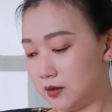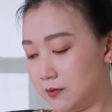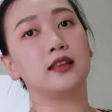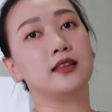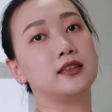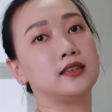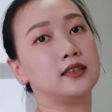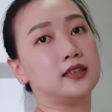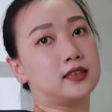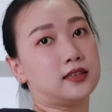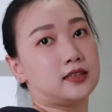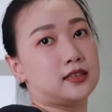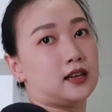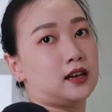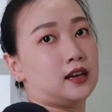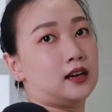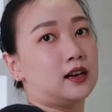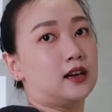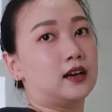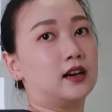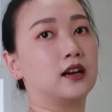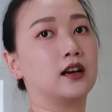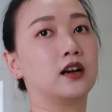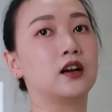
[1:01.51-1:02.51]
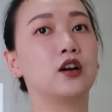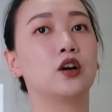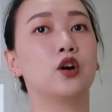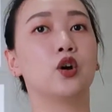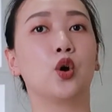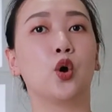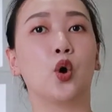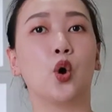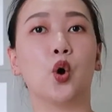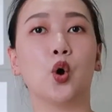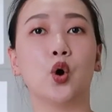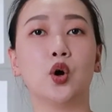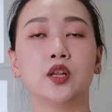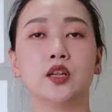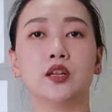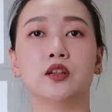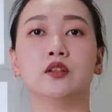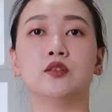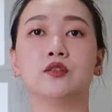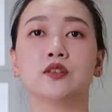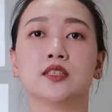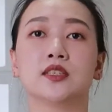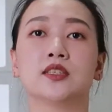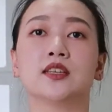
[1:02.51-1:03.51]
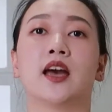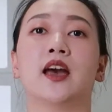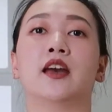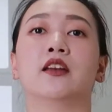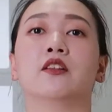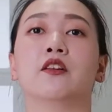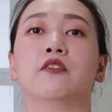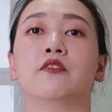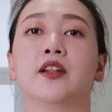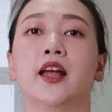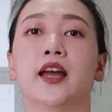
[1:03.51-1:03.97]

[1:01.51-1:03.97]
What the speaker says: This is her coat, looks kind of